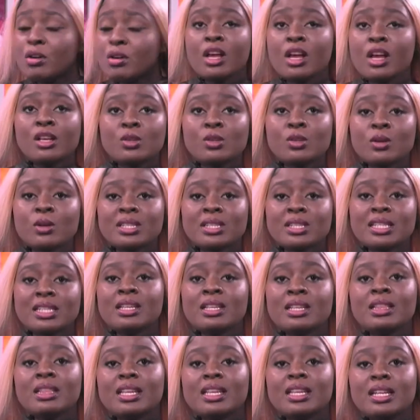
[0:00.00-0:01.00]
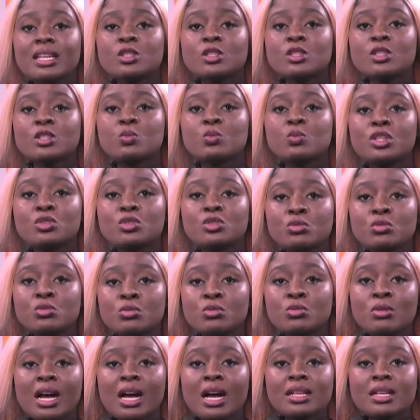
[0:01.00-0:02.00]
So certain things we do
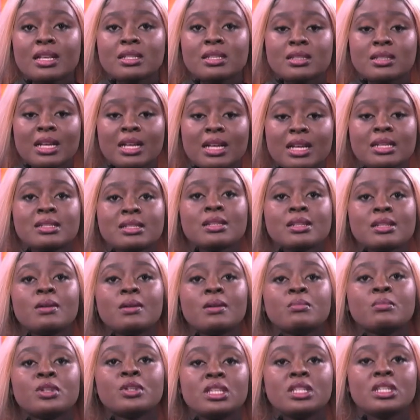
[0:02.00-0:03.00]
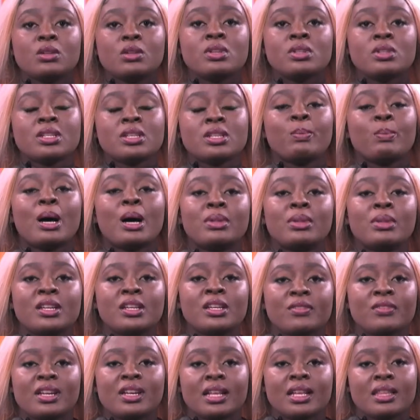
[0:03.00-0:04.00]
as somebody who is a public
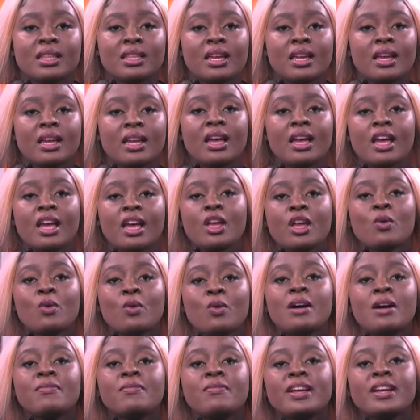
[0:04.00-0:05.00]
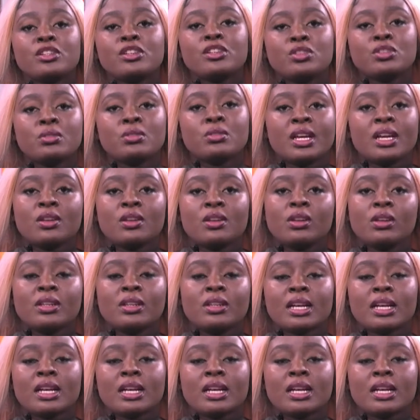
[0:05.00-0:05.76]
figure there, it will affect you and all of that.